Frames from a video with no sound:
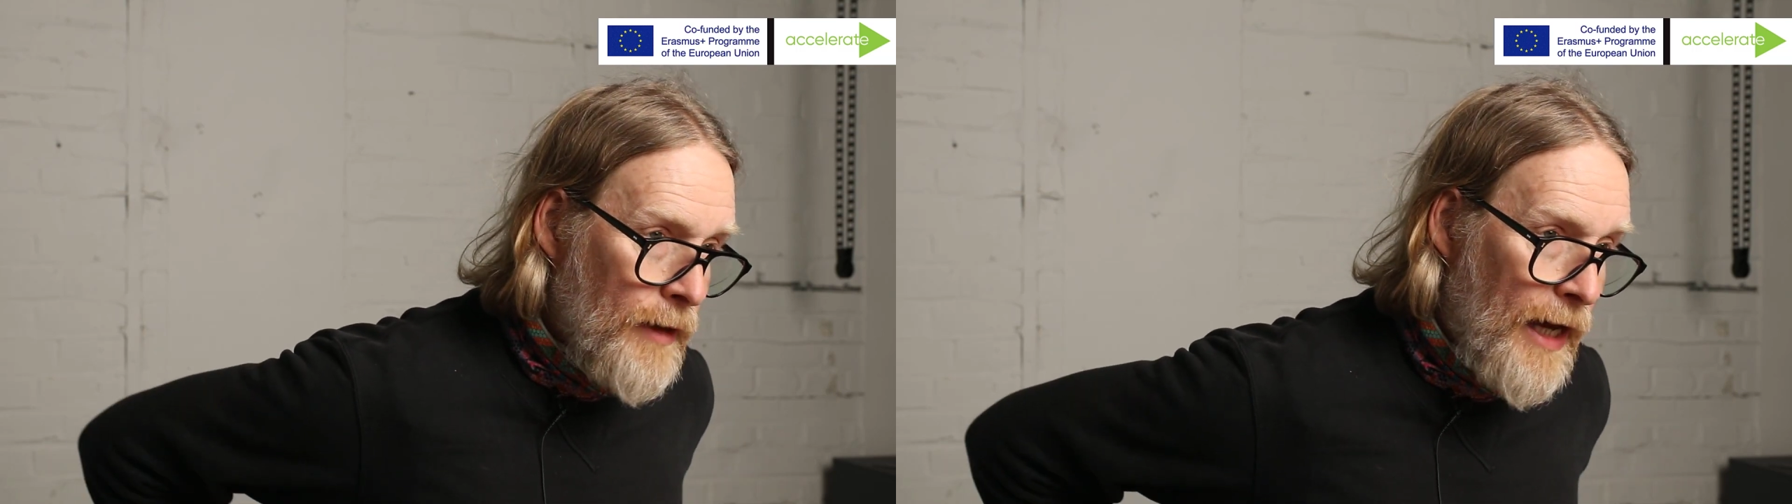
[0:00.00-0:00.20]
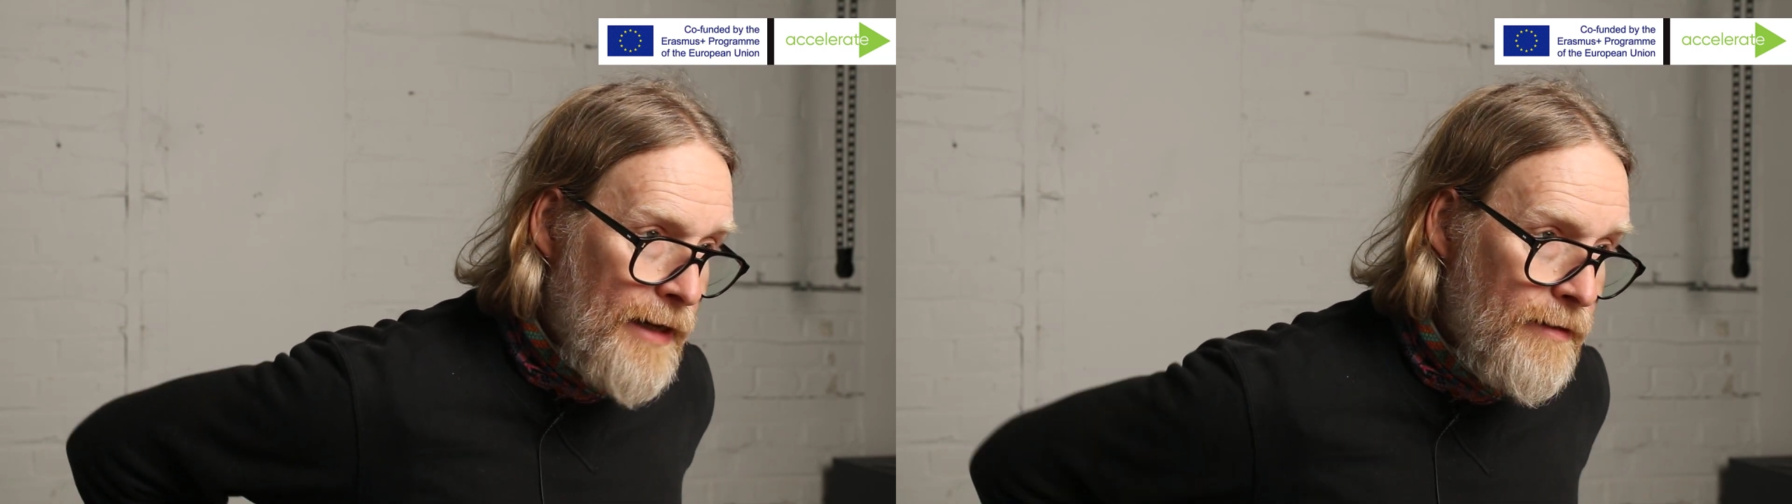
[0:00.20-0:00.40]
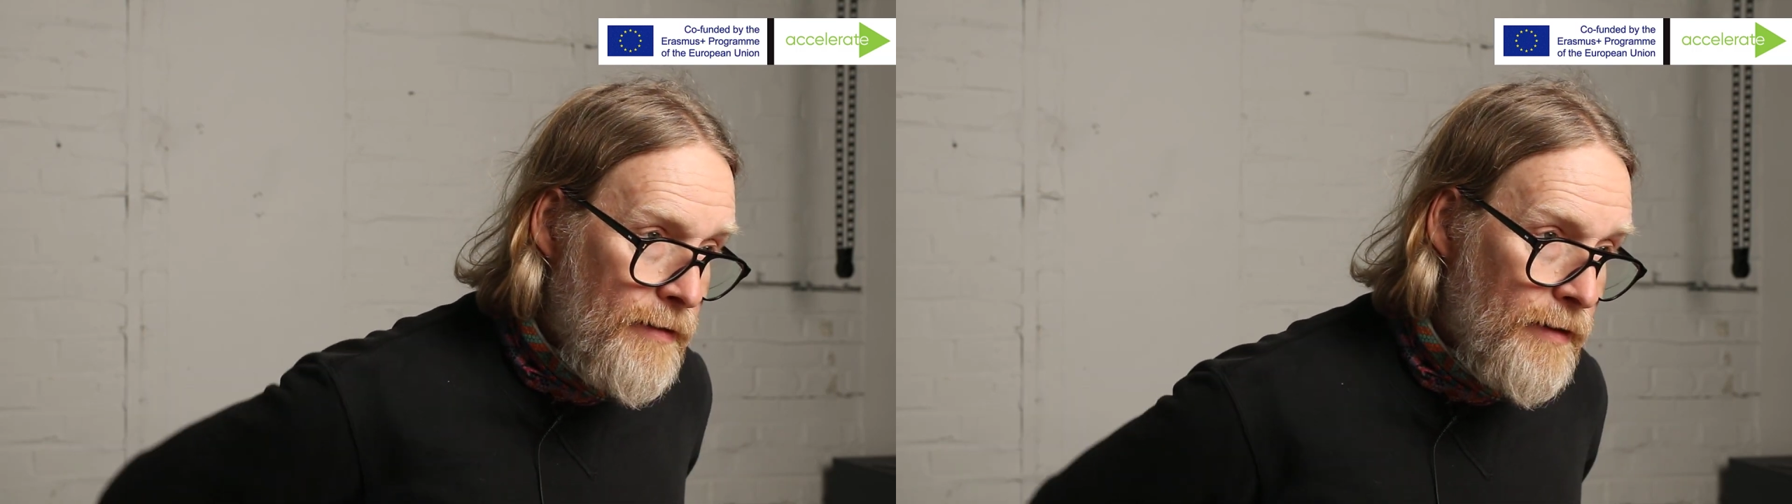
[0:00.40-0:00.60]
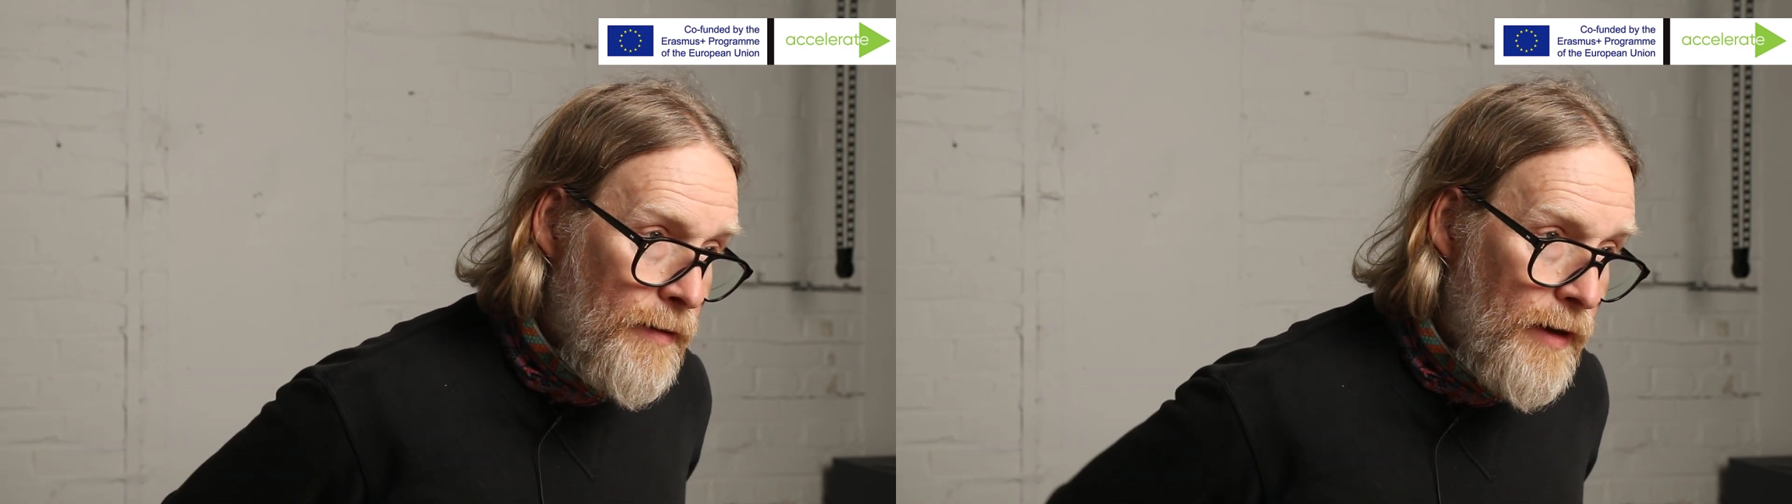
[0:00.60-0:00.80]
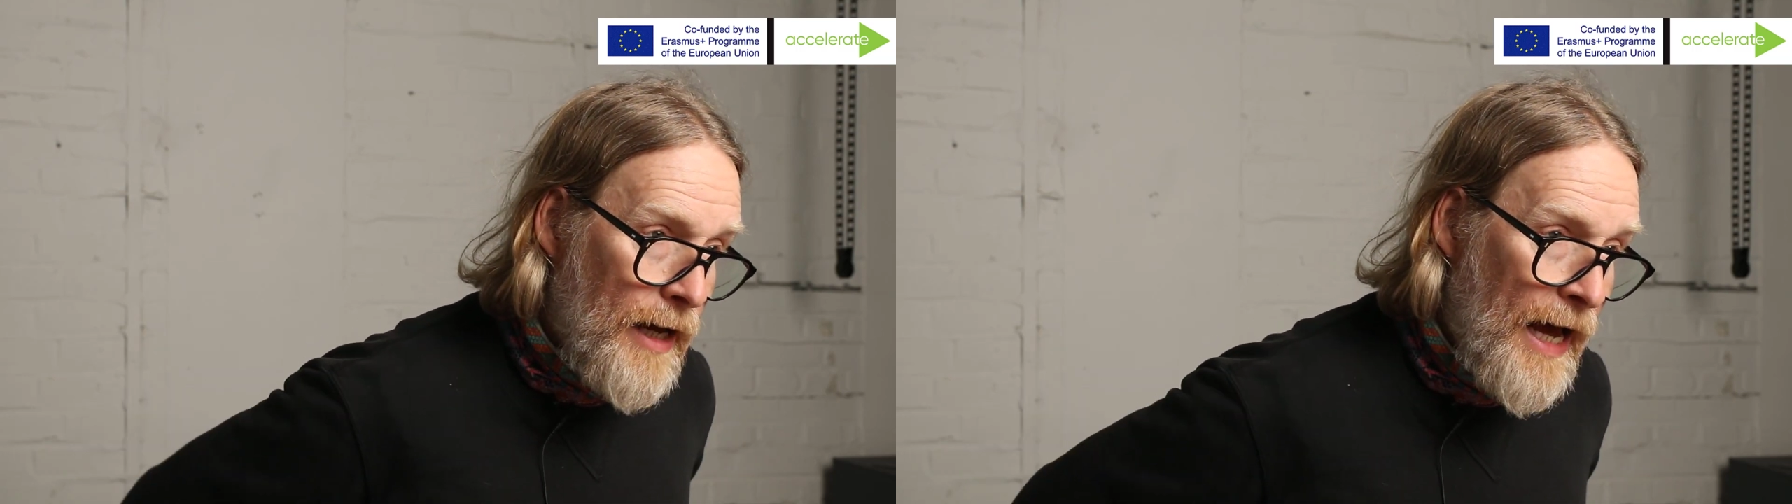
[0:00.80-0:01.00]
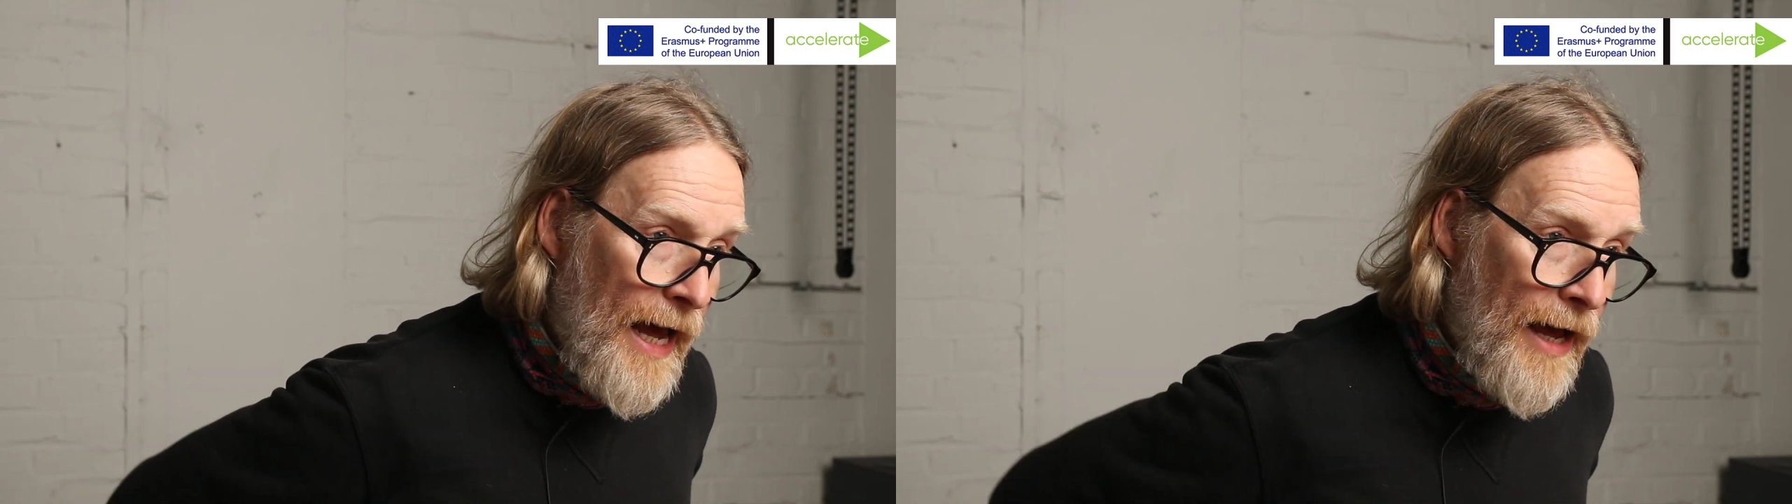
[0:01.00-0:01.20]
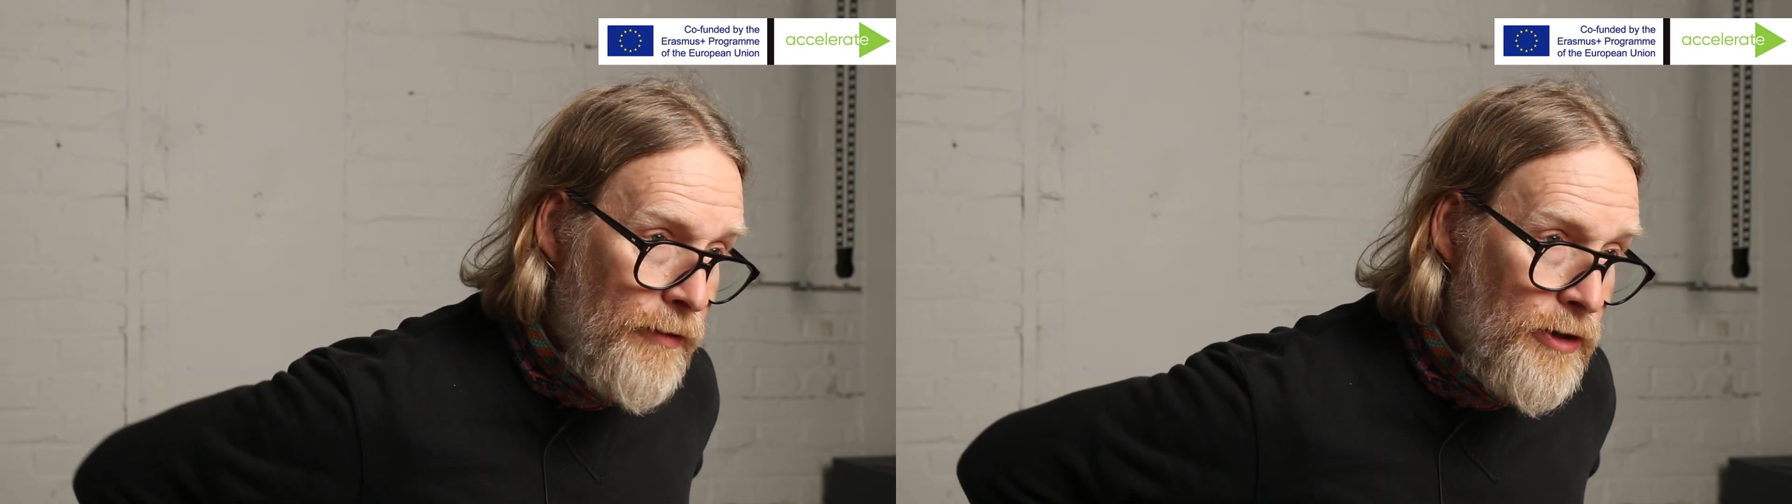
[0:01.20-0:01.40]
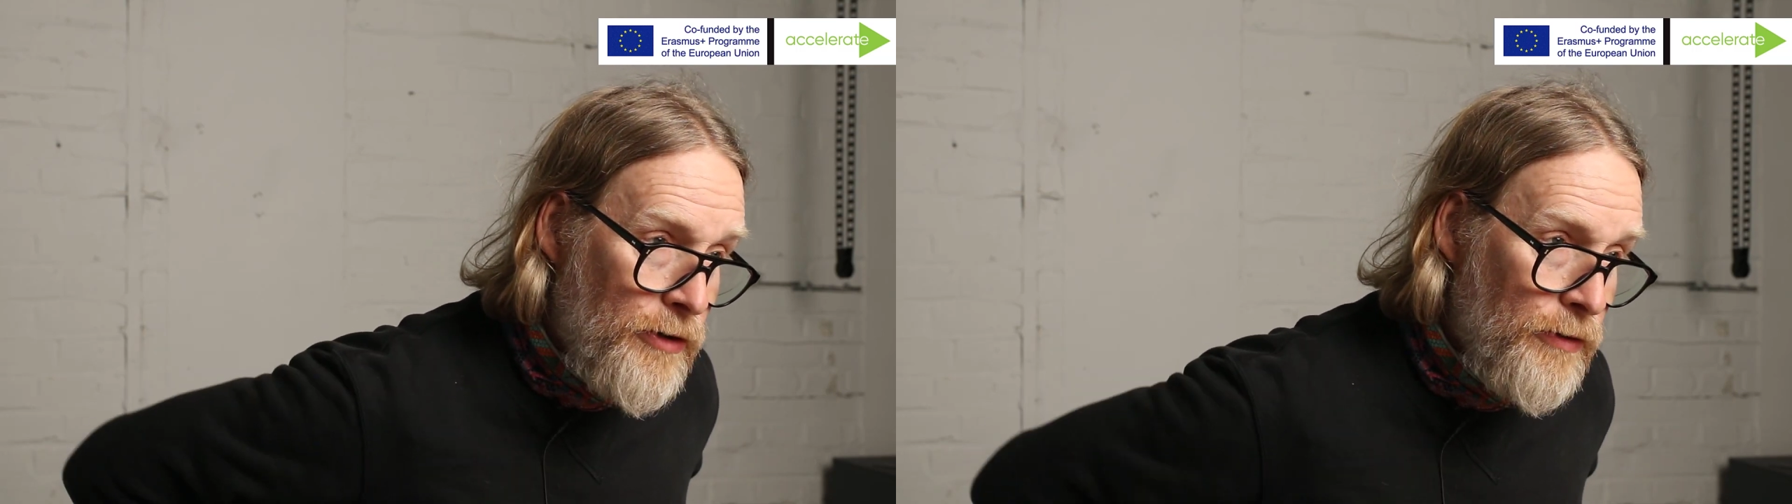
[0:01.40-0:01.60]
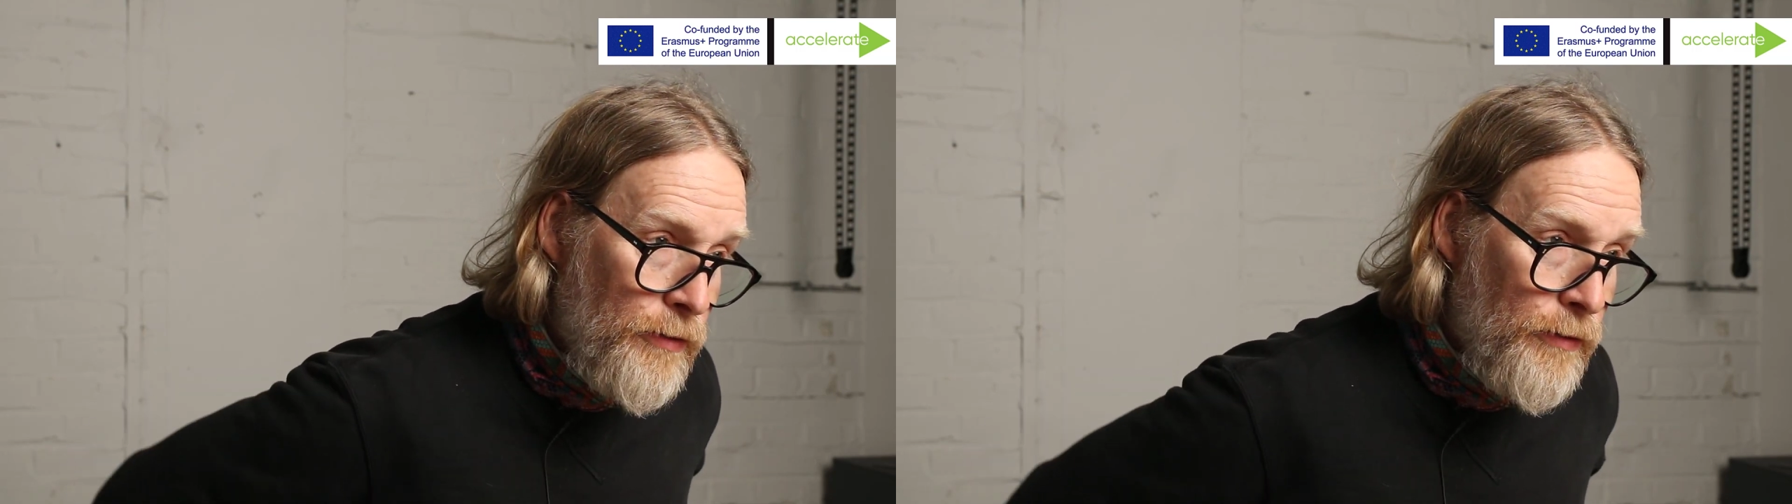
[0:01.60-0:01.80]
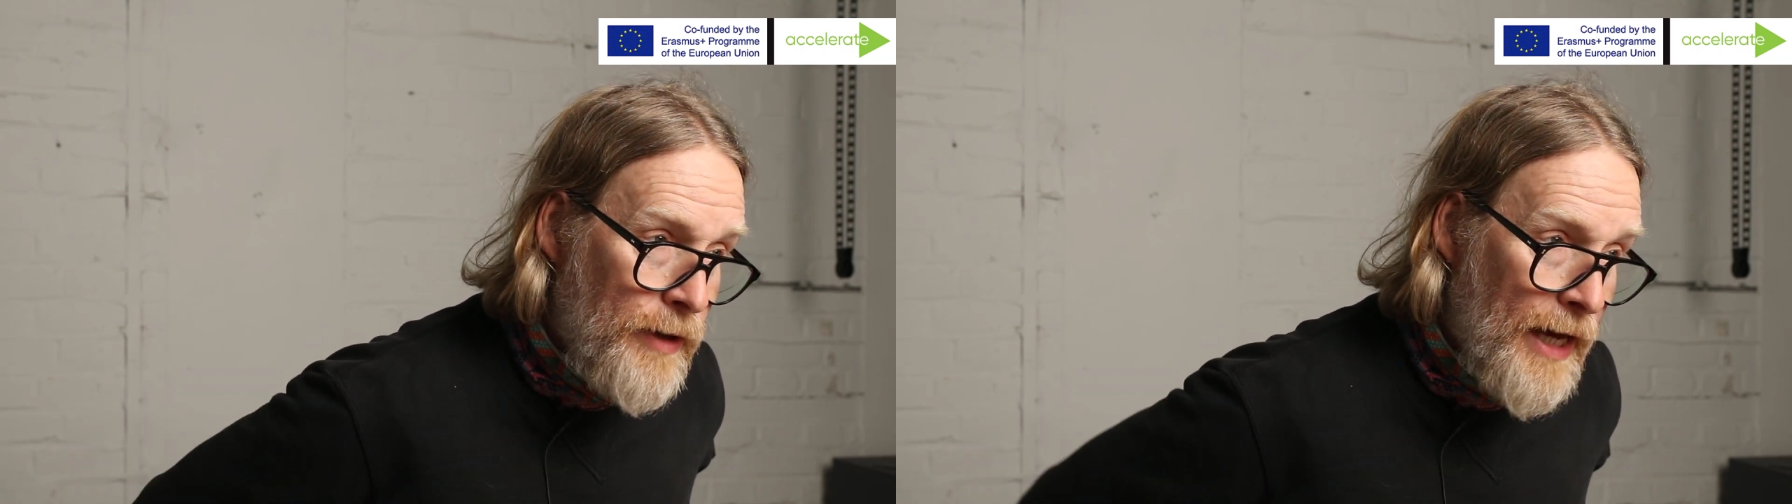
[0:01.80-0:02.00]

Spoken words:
And how you